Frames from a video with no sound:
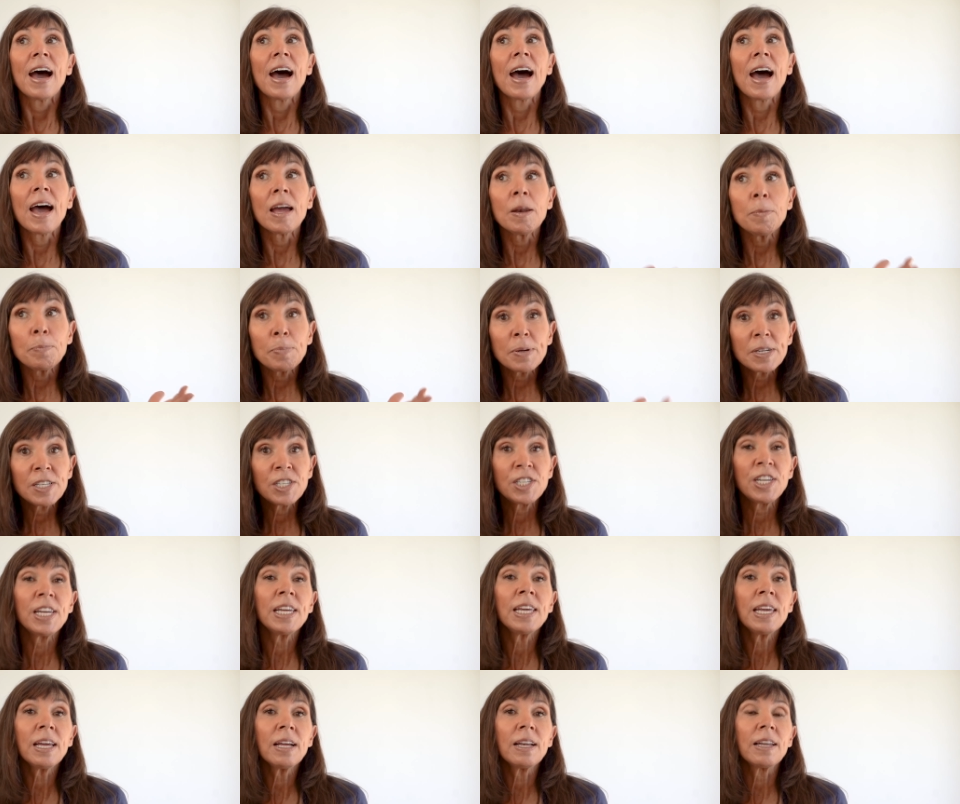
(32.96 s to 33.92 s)
and
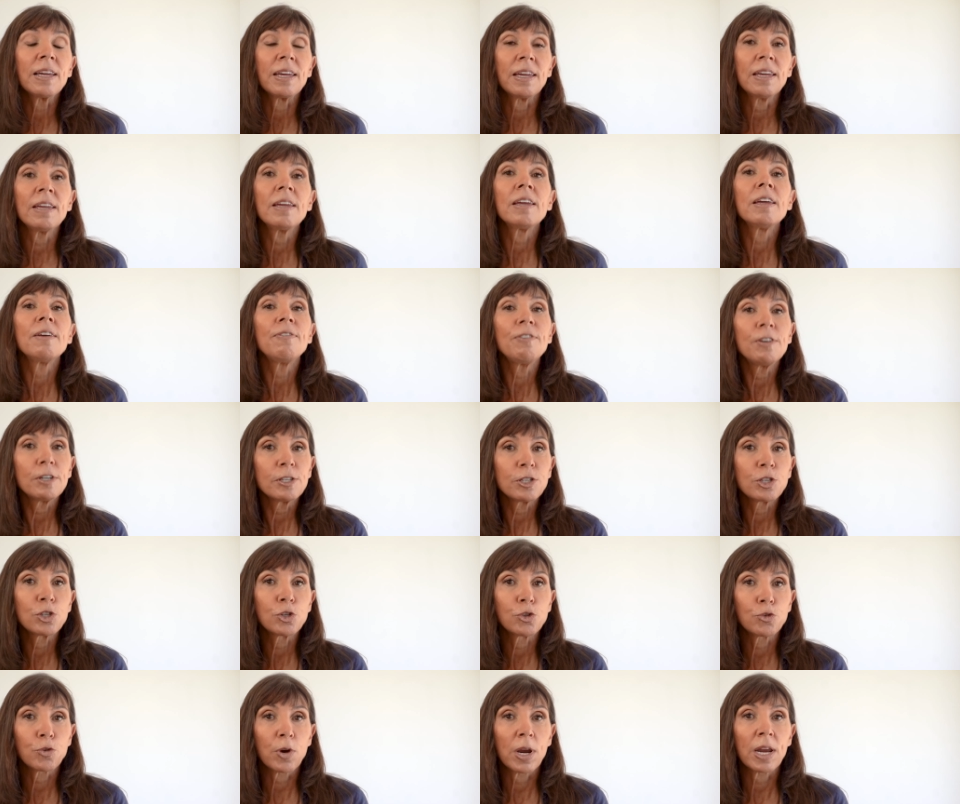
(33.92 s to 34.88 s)
particularly if you're
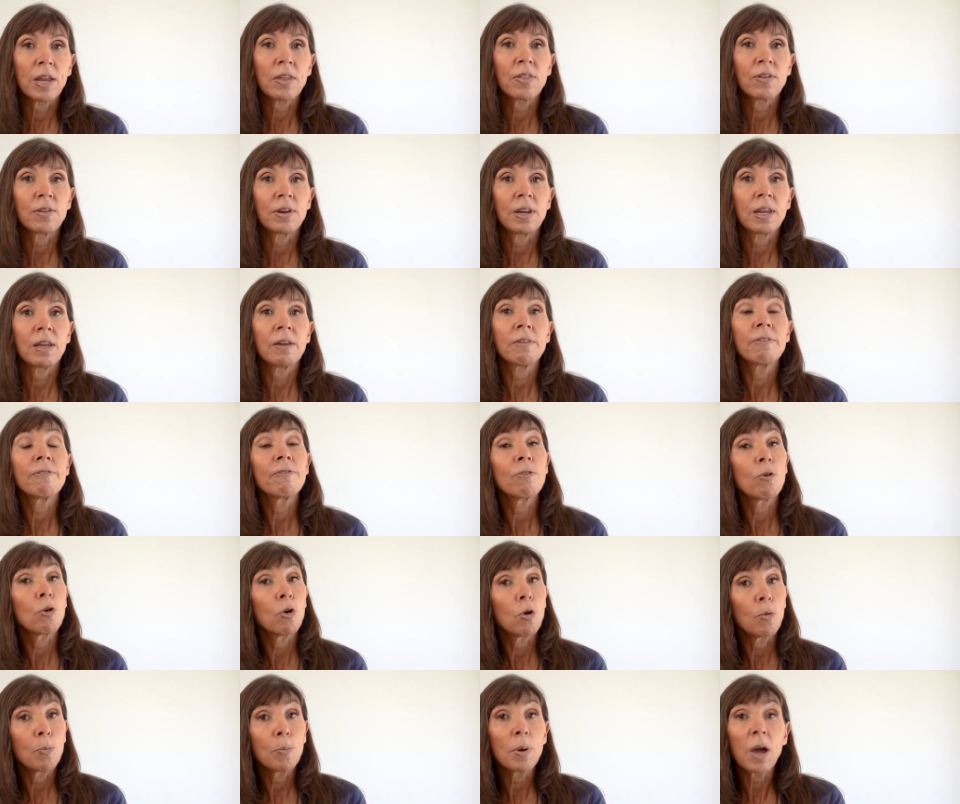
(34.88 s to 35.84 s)
strengthening
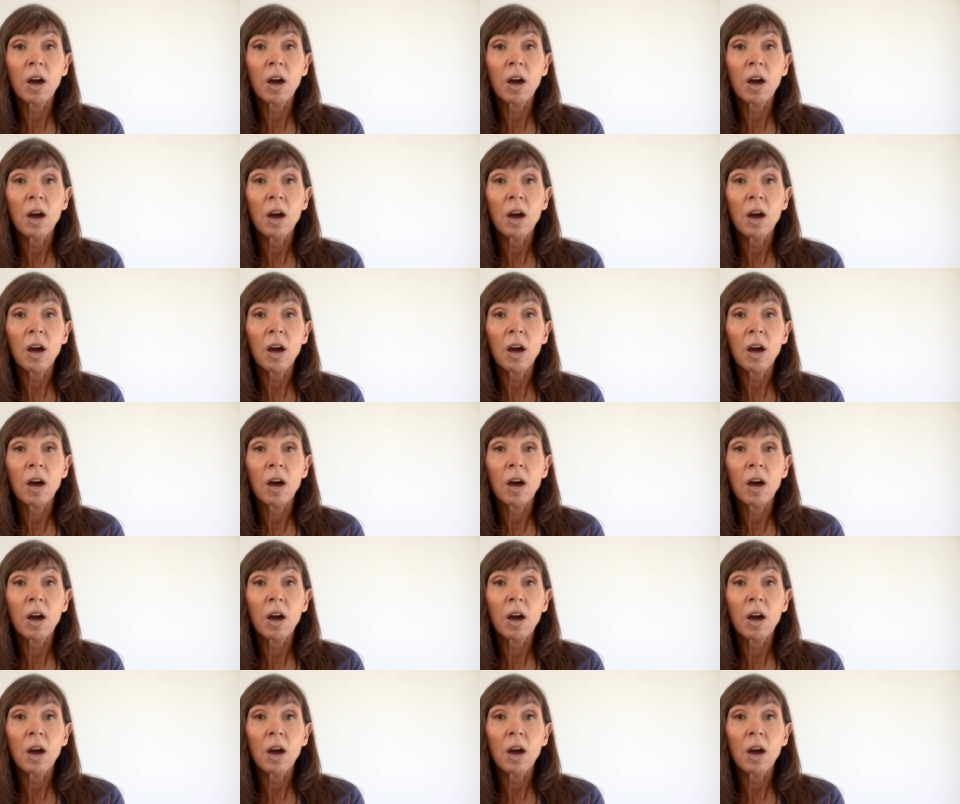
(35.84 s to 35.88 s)
for